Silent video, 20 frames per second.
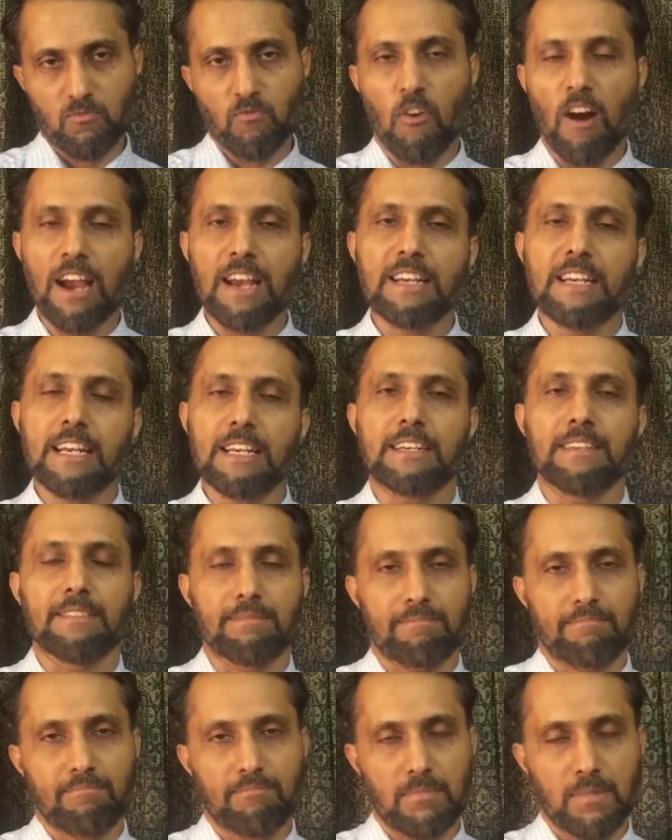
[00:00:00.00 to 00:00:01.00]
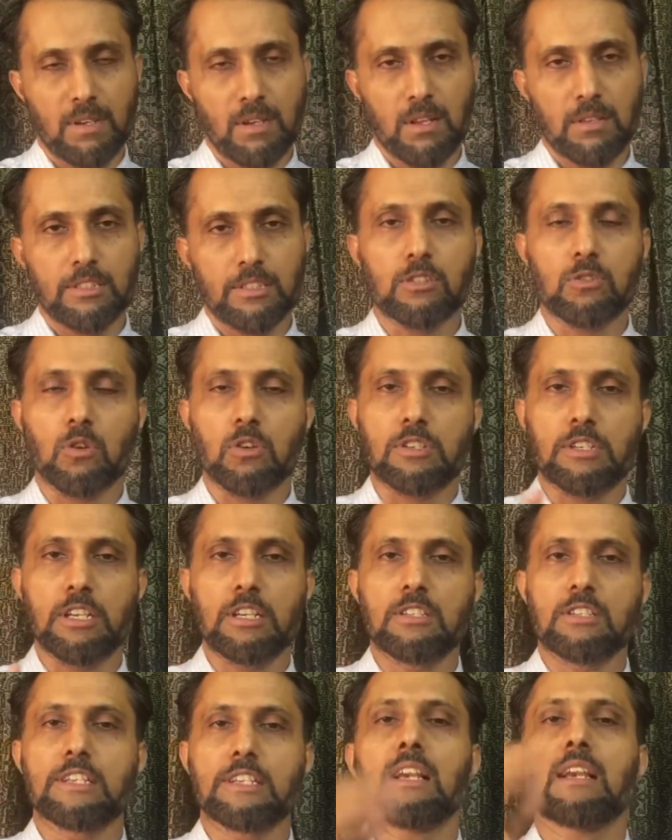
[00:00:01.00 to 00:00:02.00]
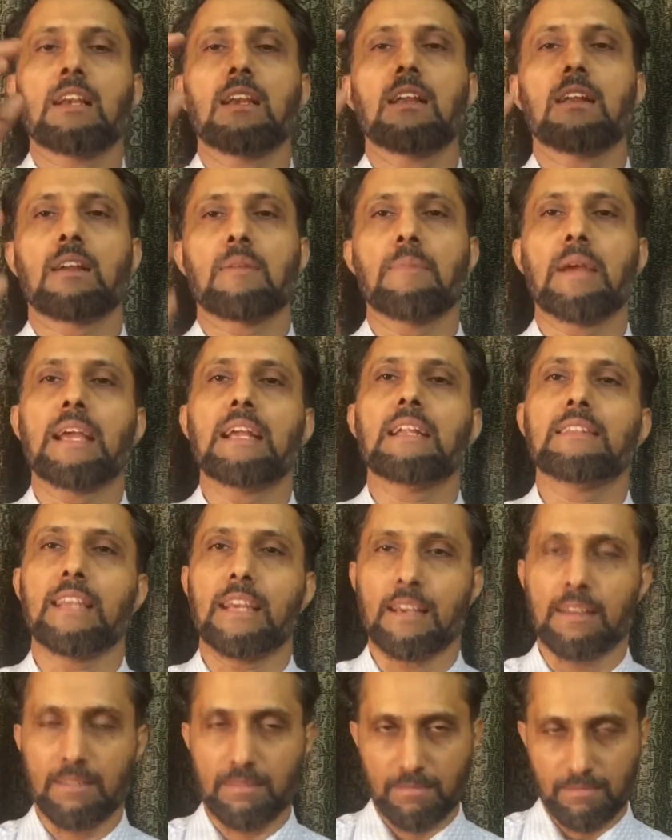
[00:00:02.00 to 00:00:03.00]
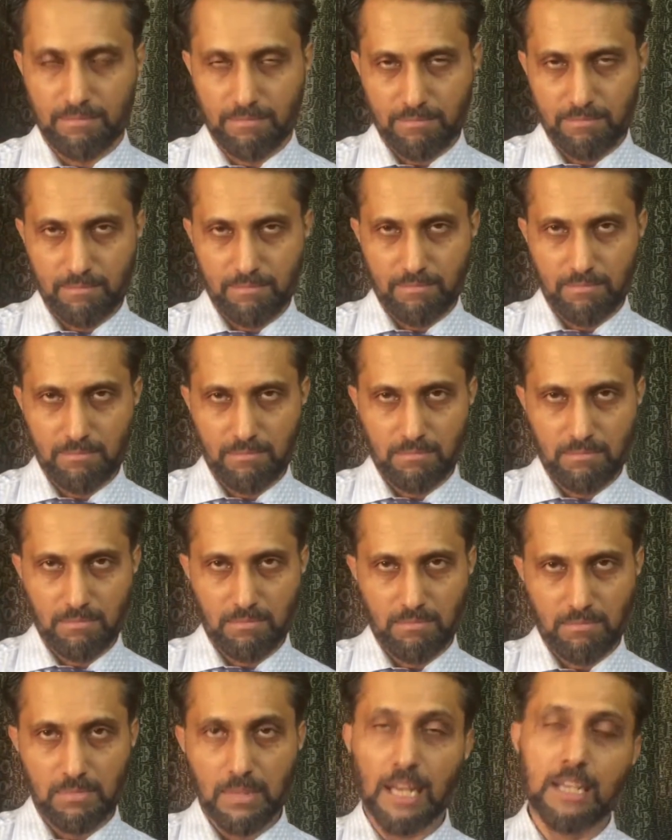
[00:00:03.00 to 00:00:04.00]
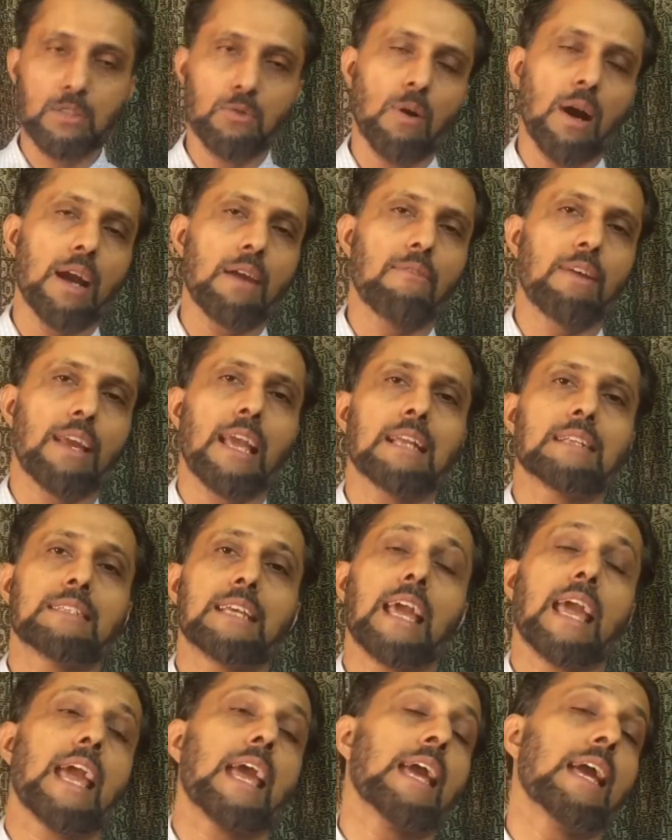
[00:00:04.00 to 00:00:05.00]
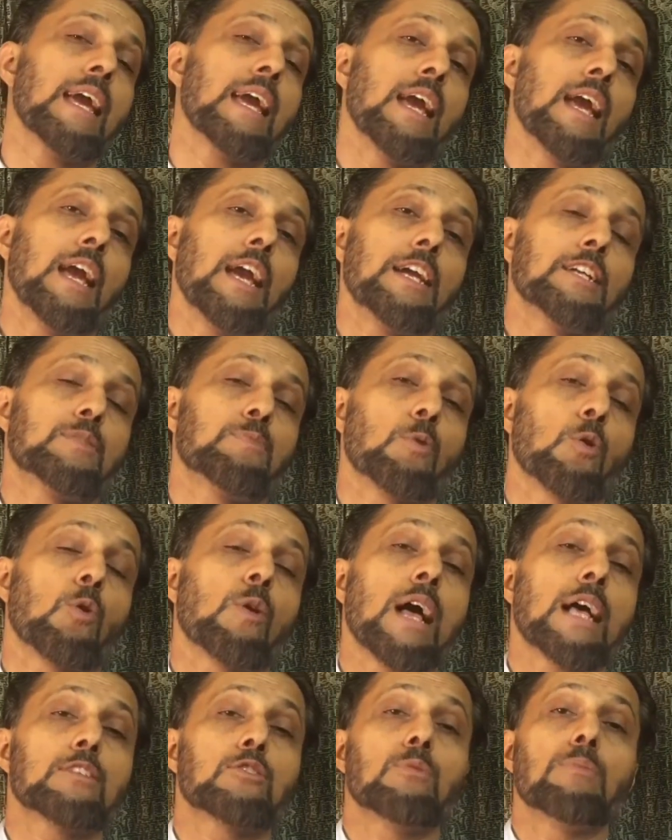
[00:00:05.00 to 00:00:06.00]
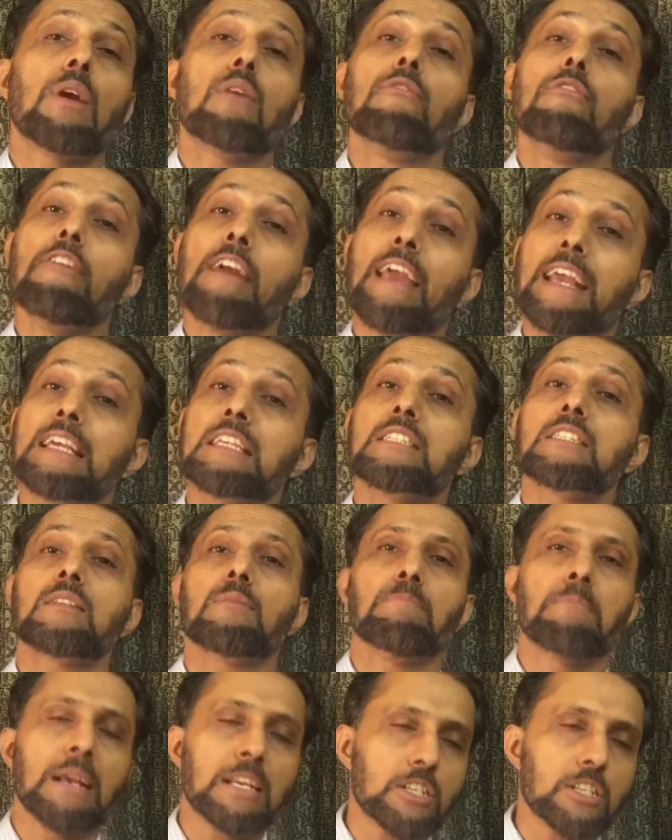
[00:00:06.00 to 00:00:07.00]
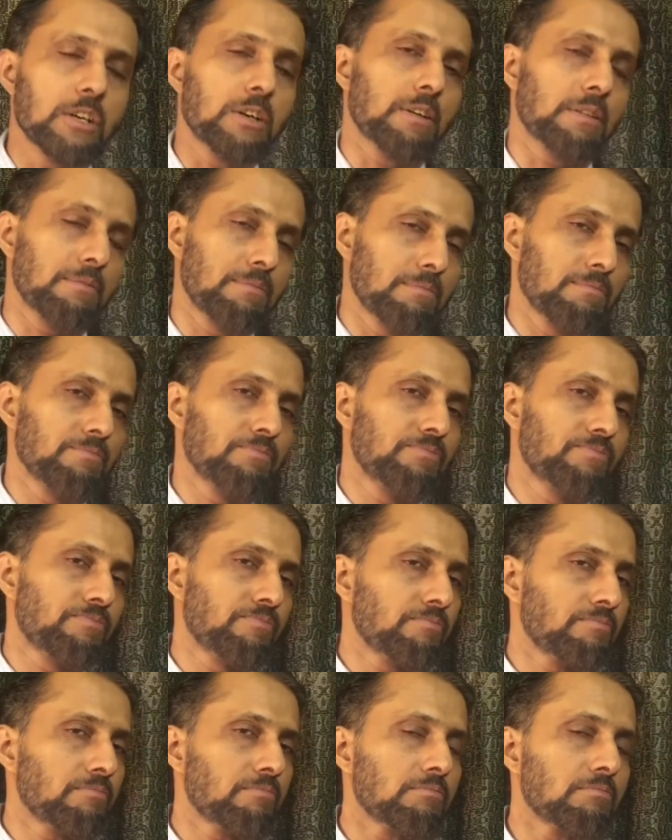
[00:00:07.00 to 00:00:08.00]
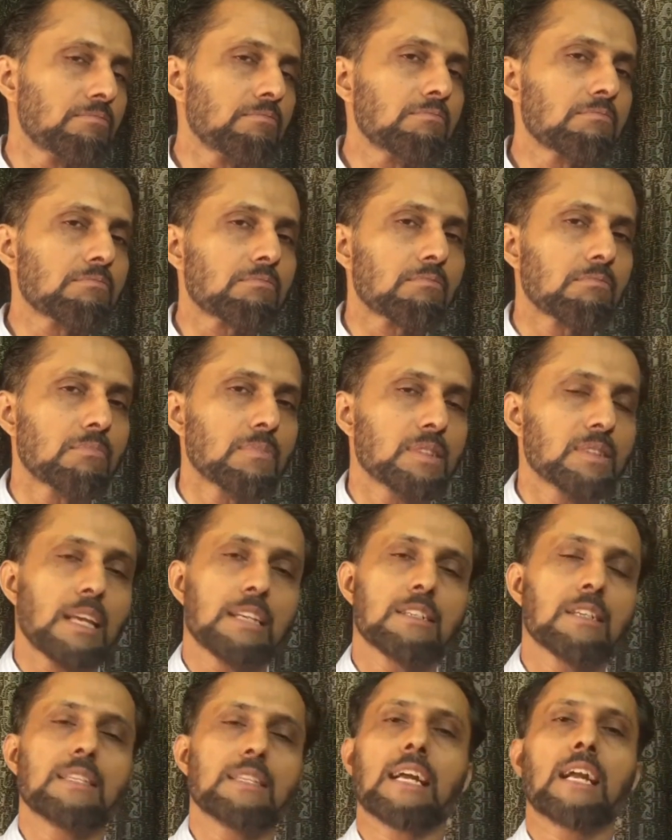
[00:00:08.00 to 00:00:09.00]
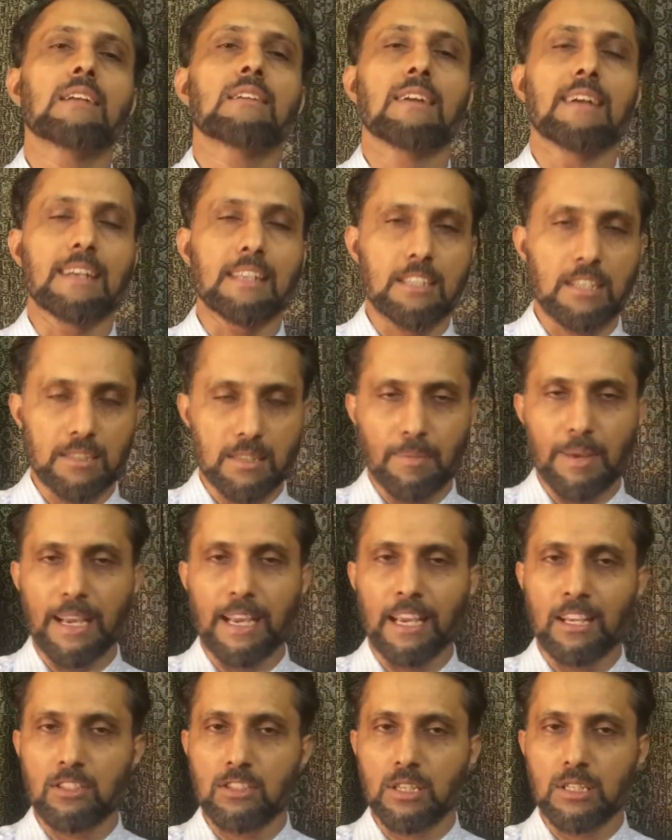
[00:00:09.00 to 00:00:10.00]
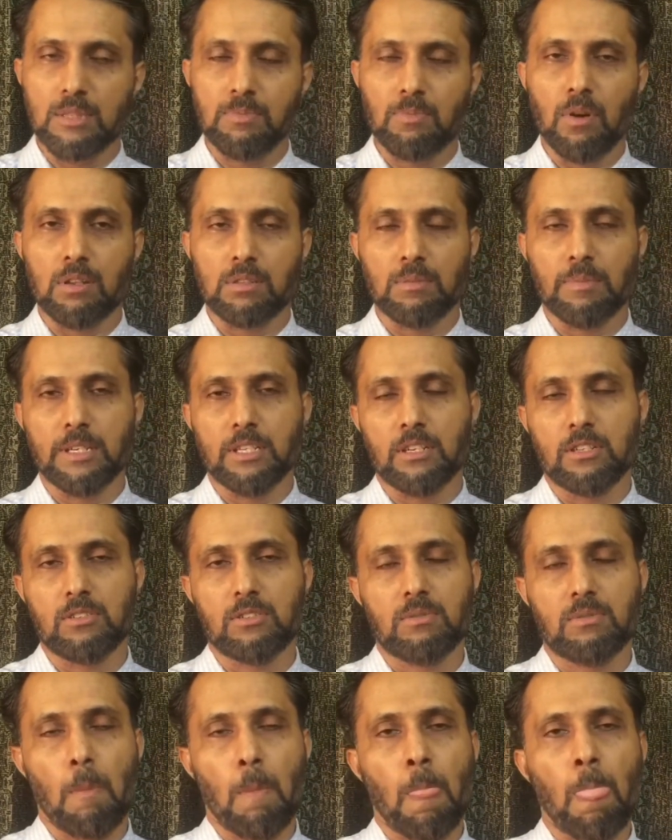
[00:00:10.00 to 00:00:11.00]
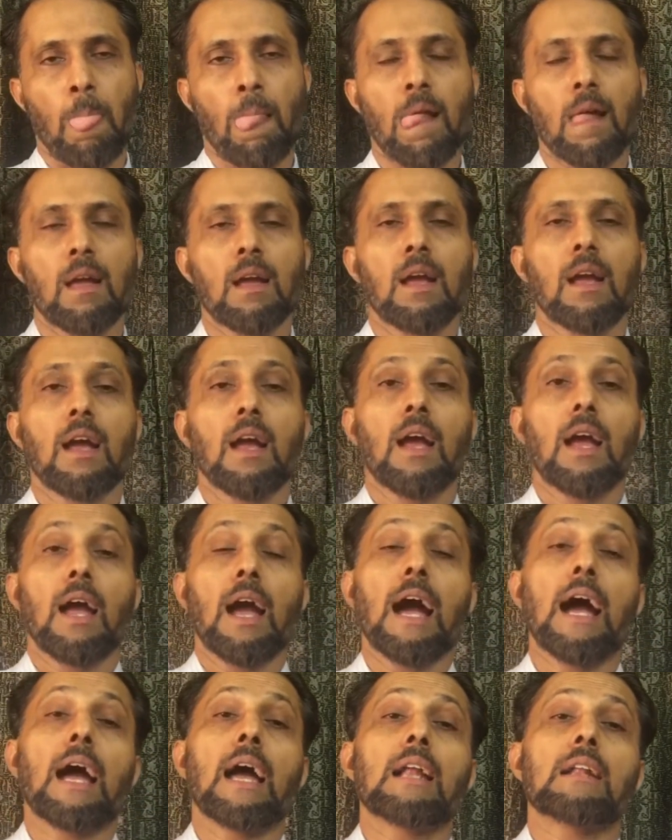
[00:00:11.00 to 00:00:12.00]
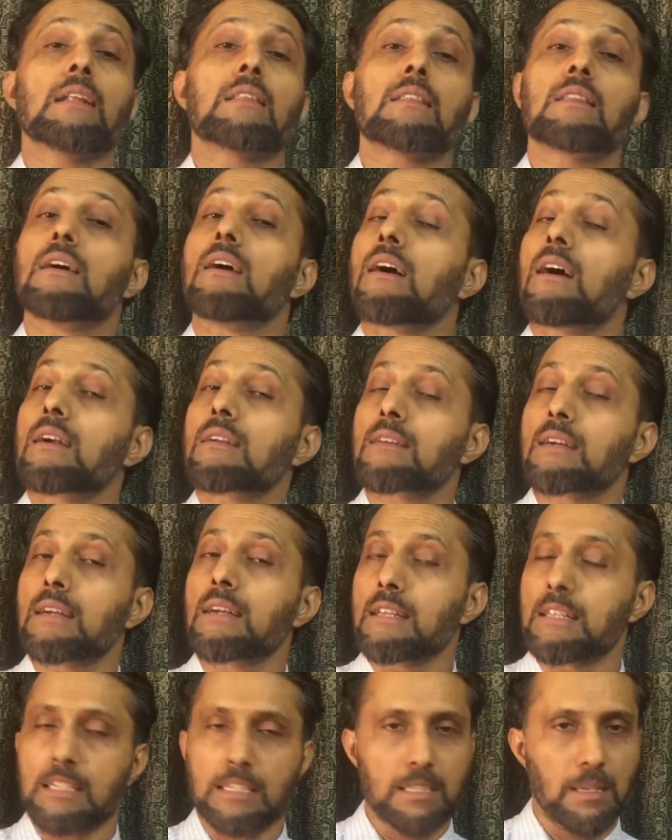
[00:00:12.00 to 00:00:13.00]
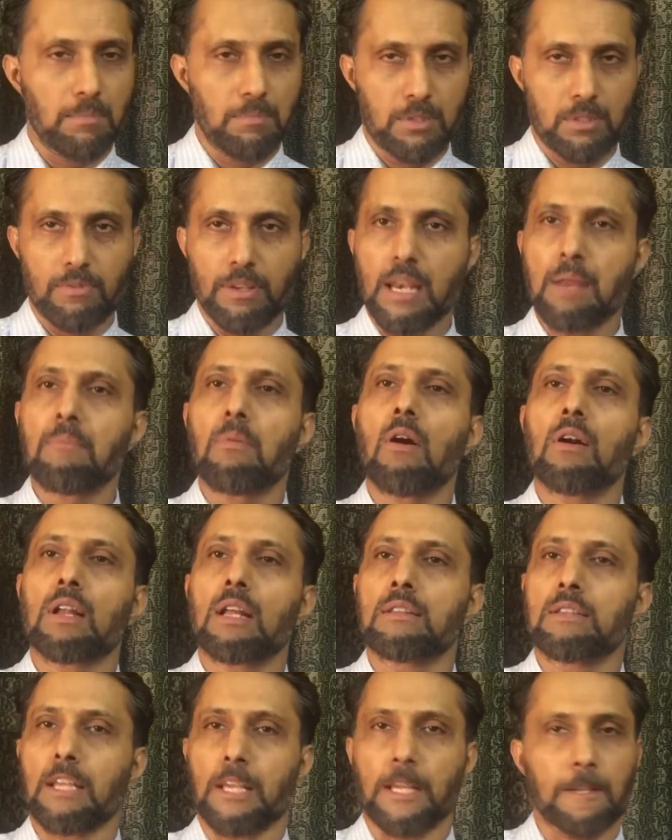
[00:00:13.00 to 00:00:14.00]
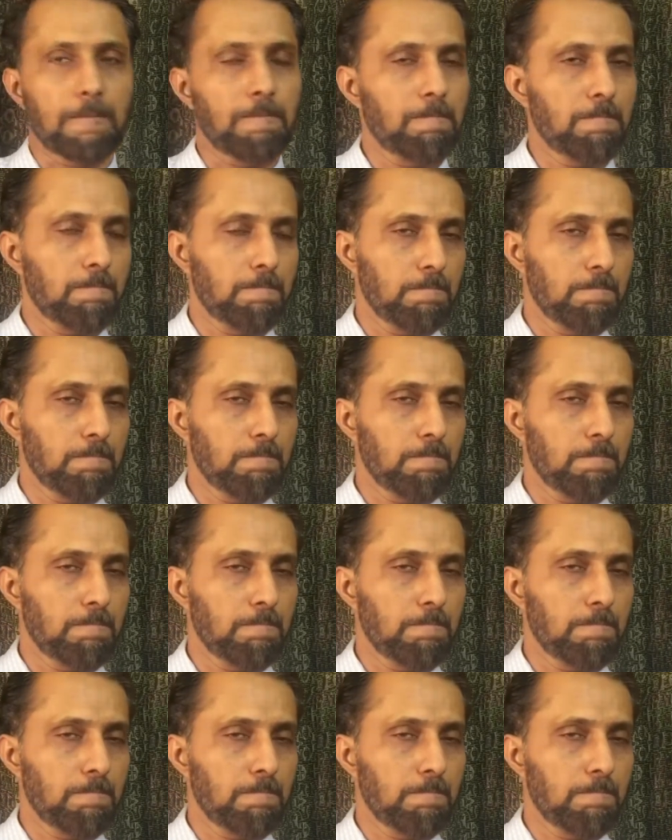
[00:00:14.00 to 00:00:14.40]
Why did? This question still remain there. That's why we can say it's proved as to be a waste measure. That's the second criticism against these policy measures. And third criticism, it's very important thing.